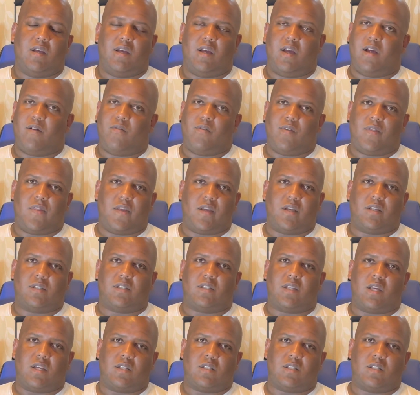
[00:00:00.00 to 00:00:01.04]
everything
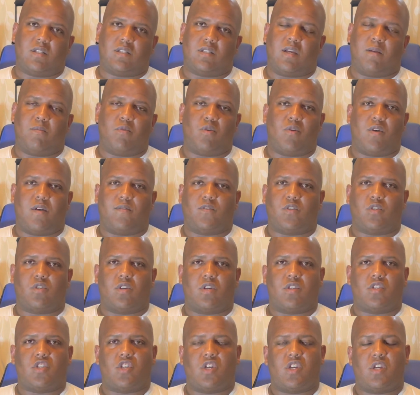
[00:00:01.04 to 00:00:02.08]
stays the same. You don't have to
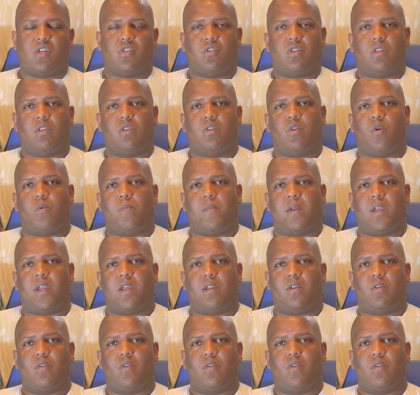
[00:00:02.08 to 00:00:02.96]
start changing the domain.